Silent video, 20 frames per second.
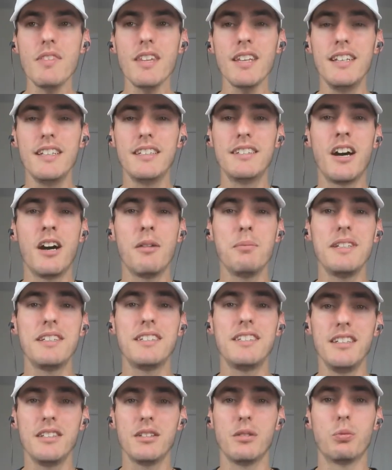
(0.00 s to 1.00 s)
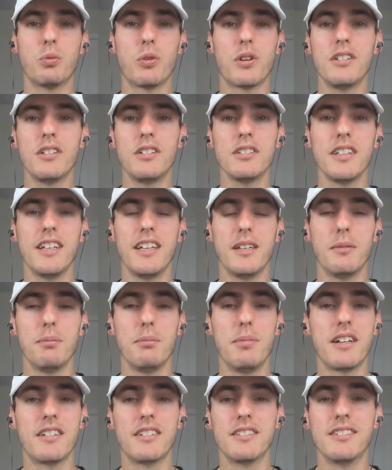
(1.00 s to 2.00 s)
He's helped me see the world in a
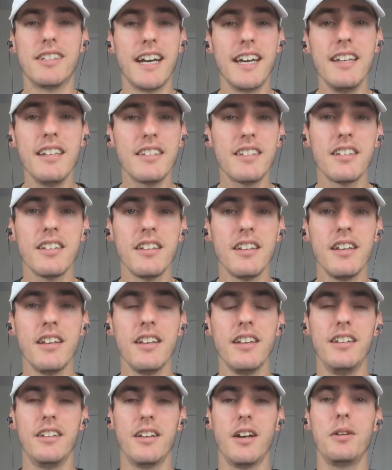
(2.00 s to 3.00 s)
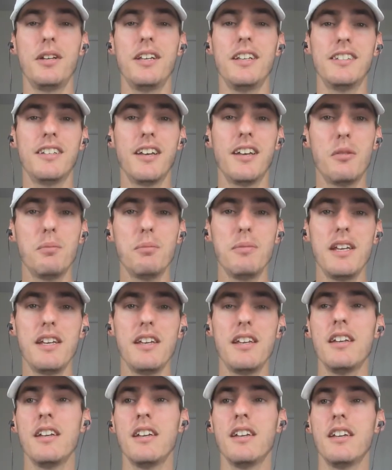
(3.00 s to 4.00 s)
better light. He's helped
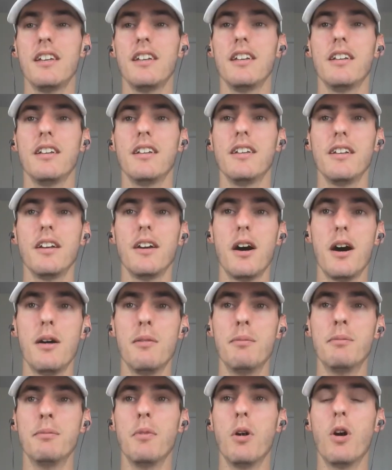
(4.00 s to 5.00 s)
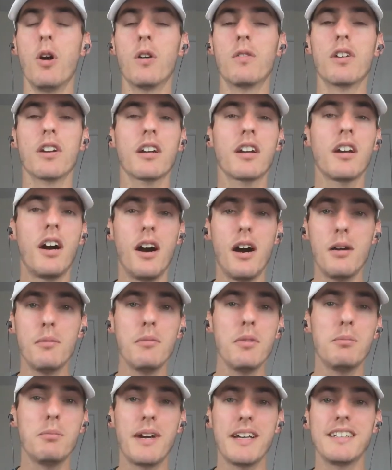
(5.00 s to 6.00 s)
me
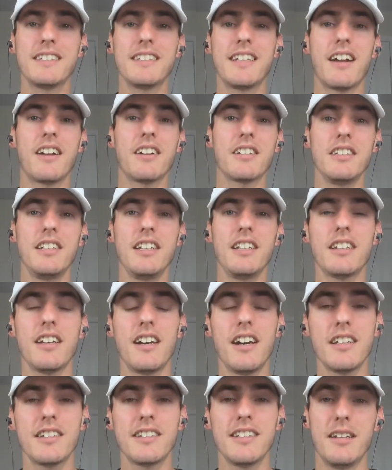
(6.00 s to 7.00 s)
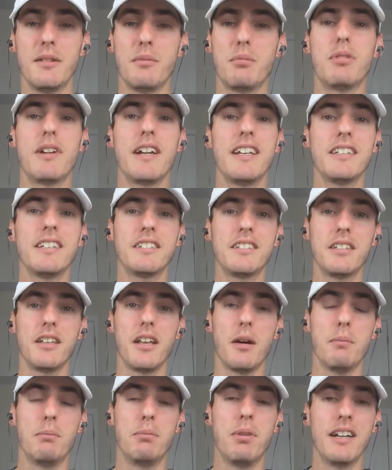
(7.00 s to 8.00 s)
overcome my scarcity thoughts and embrace
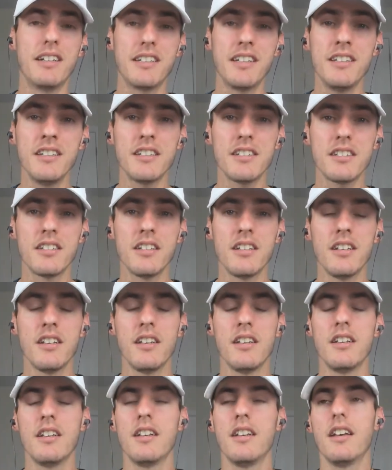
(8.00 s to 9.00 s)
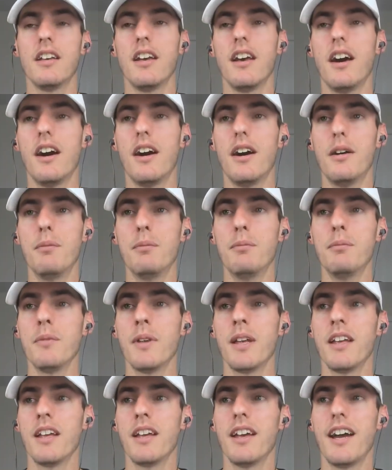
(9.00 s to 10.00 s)
abundance.
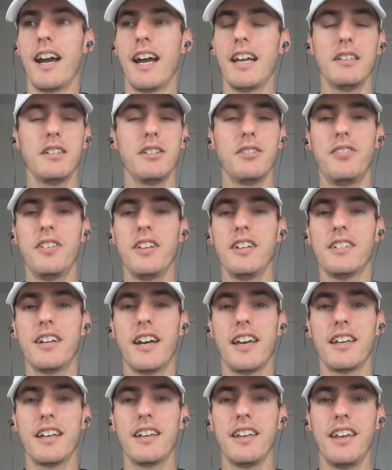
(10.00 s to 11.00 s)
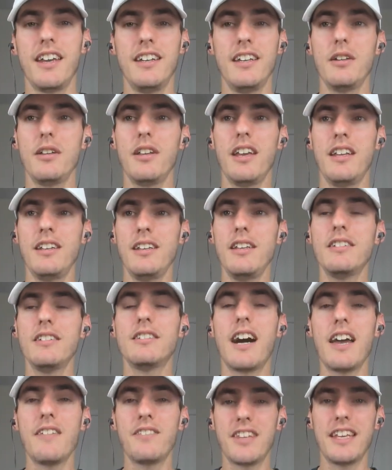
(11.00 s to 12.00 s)
I just feel like any
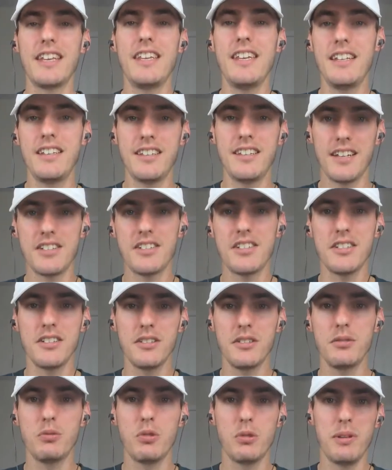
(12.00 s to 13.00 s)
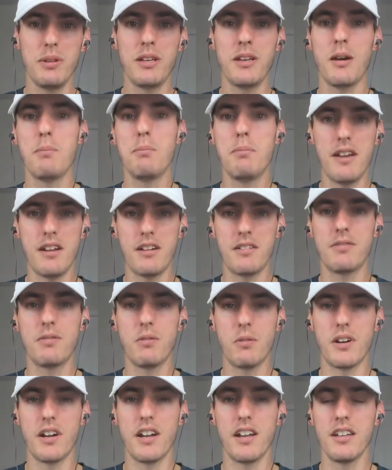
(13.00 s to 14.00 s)
life that he touches will become better
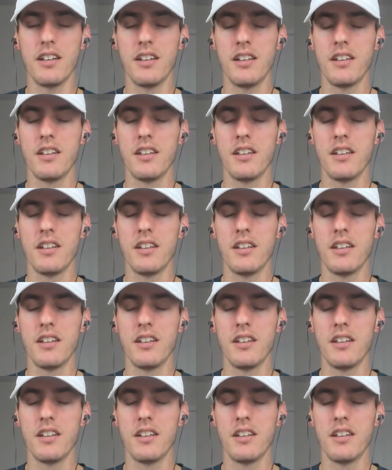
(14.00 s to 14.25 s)
for it.